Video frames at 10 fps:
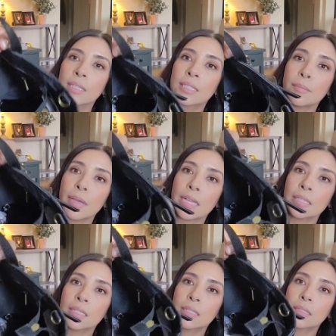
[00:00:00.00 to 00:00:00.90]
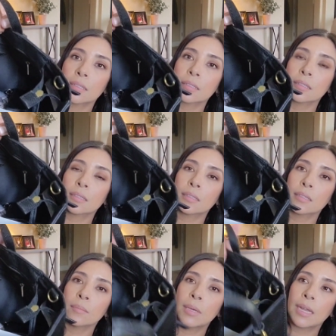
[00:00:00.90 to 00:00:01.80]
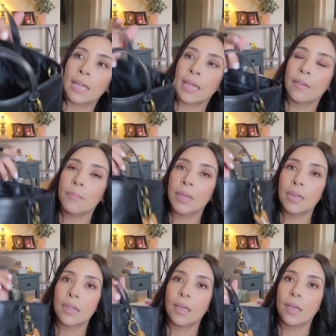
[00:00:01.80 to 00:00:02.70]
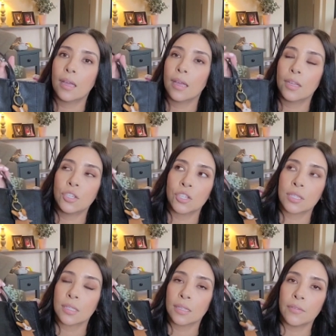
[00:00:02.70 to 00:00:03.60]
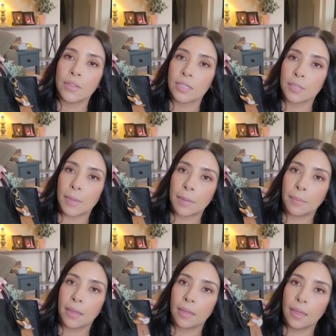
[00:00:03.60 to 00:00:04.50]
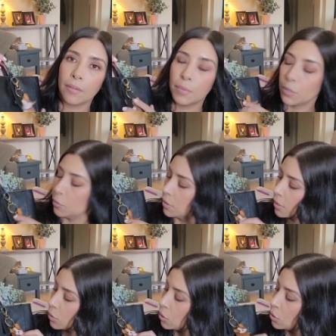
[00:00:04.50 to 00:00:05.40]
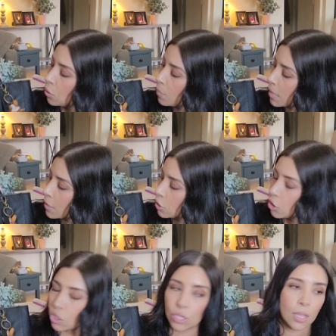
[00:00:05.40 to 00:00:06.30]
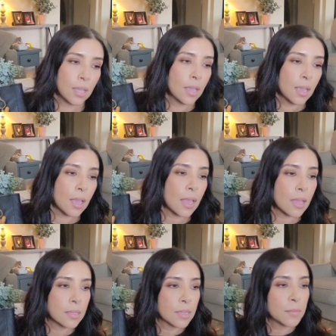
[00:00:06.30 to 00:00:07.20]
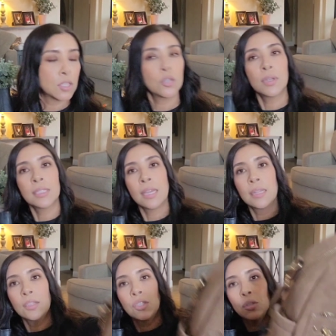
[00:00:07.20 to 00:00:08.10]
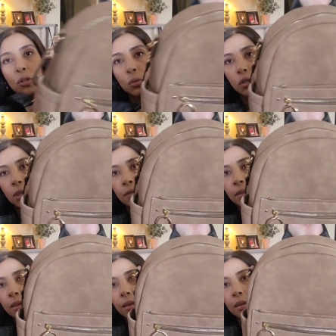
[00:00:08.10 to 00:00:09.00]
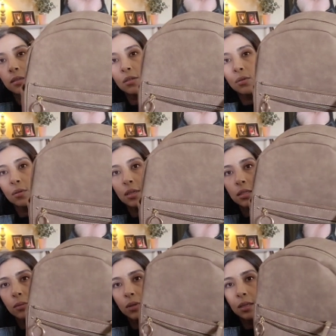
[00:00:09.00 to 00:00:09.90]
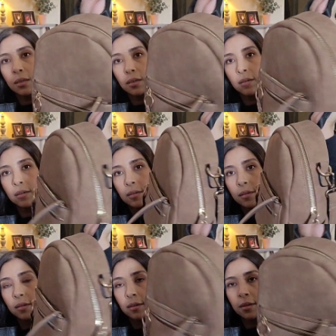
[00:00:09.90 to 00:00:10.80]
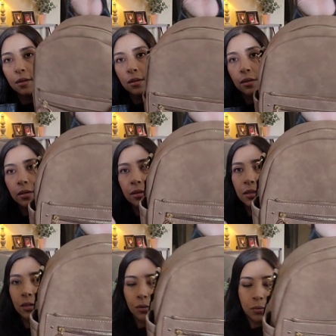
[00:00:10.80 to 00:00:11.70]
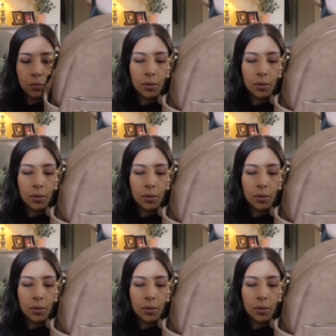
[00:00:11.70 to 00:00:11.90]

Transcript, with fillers: it's a mess. But I have been just loving this backpack. I have been using it so much and I'm so excited to switch everything into this one. So